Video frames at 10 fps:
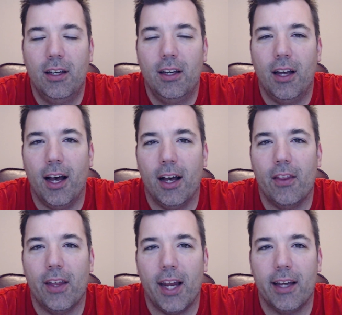
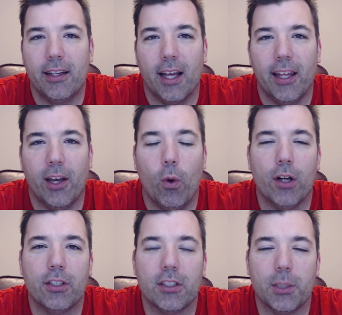that I like
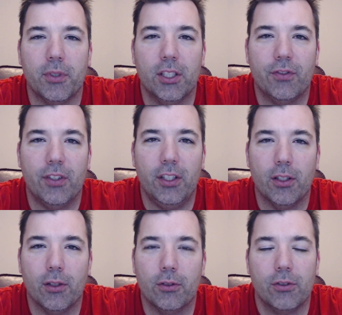watching some of his
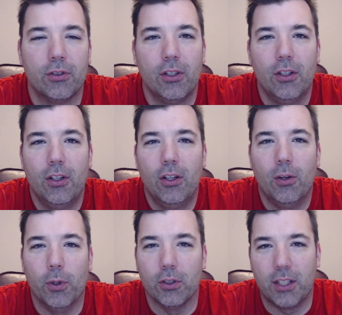videos.
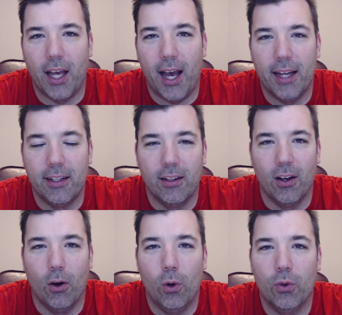Will's got
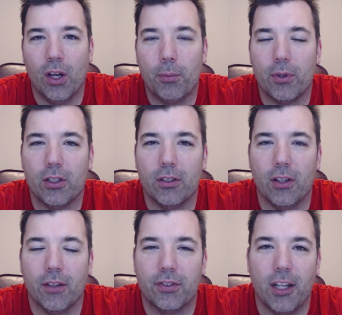a whole number
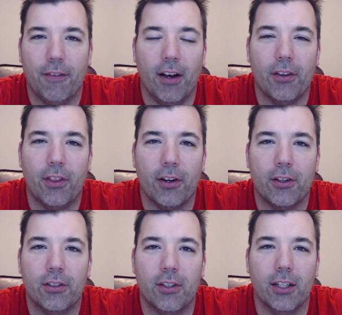of stuff out
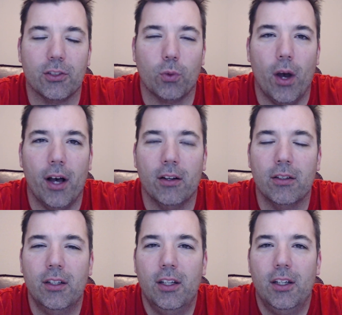there as
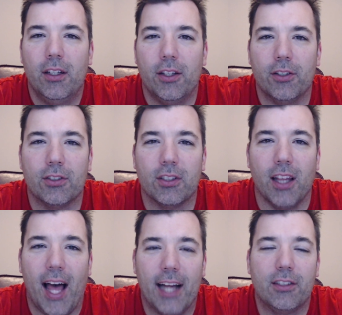well. There's
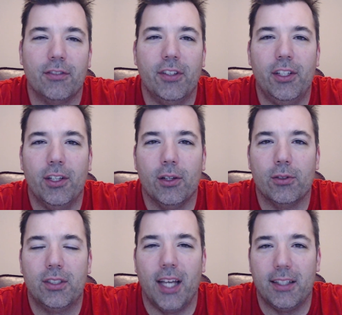lots of
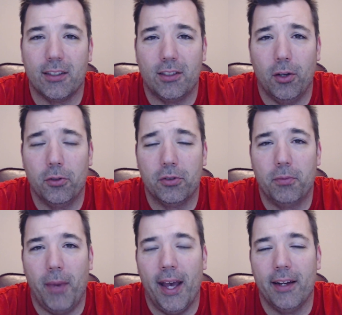videos. Texas Toast,
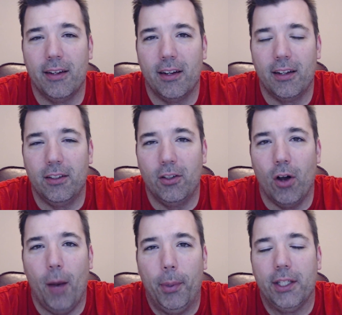Matt,
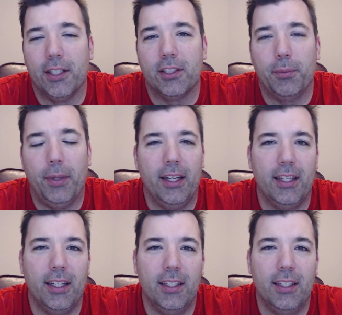I'll participate in